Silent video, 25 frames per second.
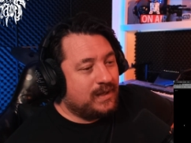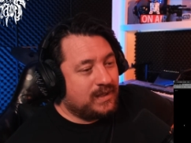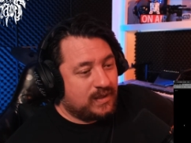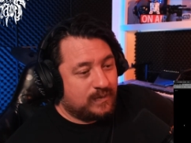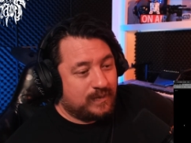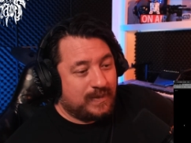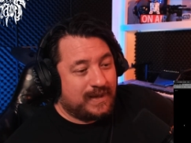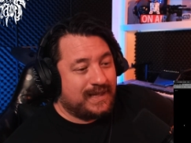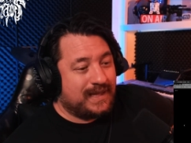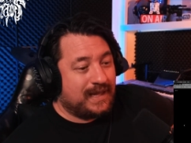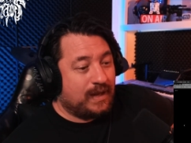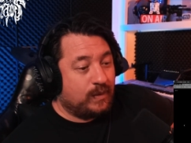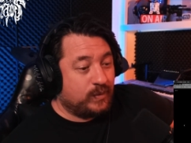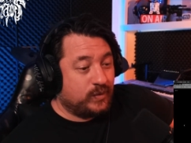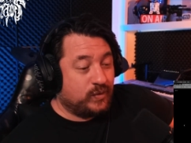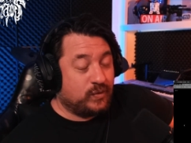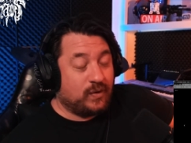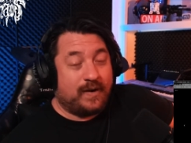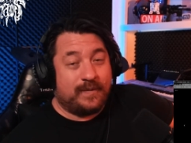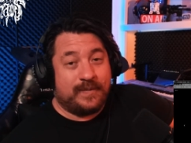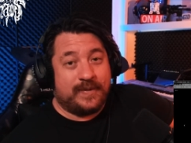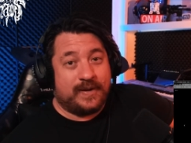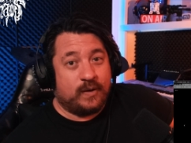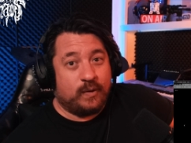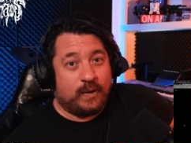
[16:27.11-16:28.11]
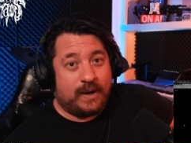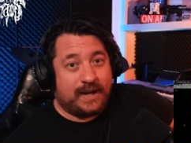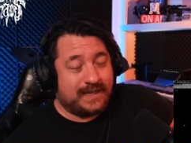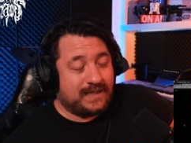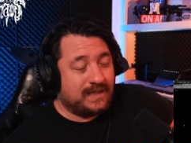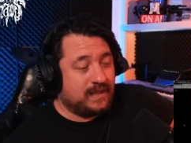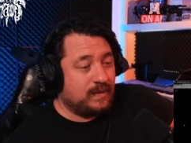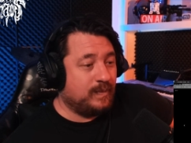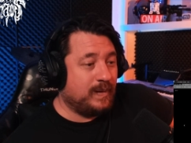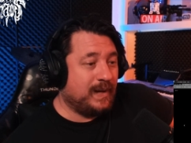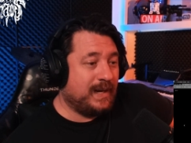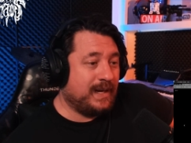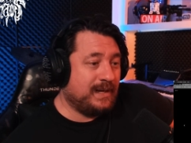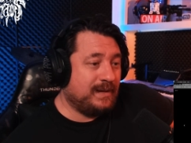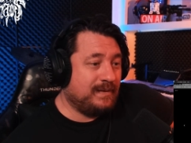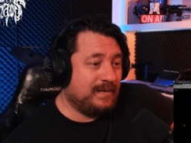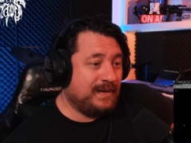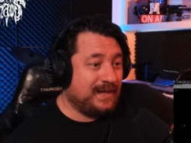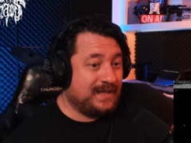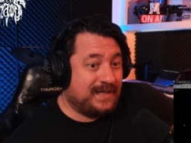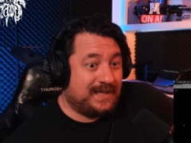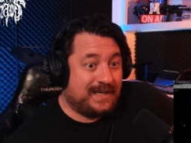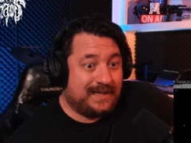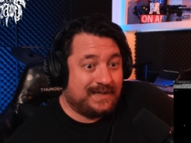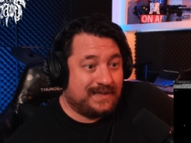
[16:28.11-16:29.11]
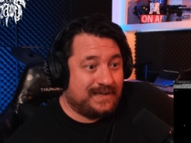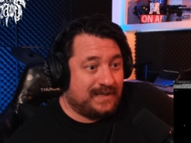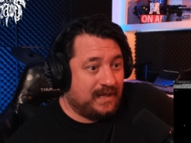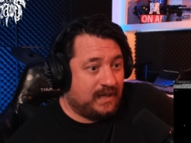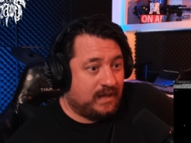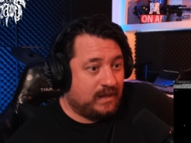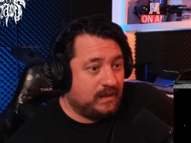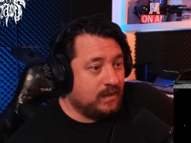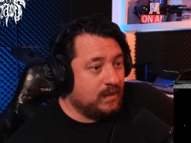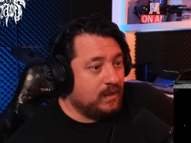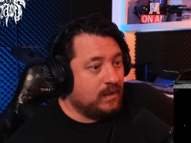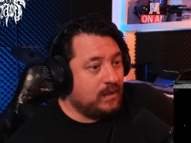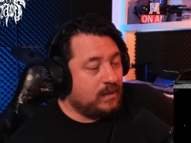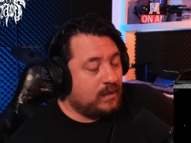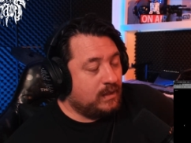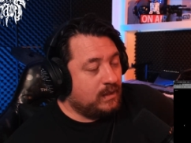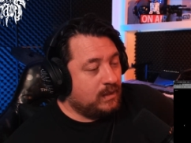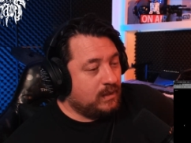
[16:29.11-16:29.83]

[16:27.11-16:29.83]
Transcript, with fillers: To me, that would drive me crazy, but it's his thing.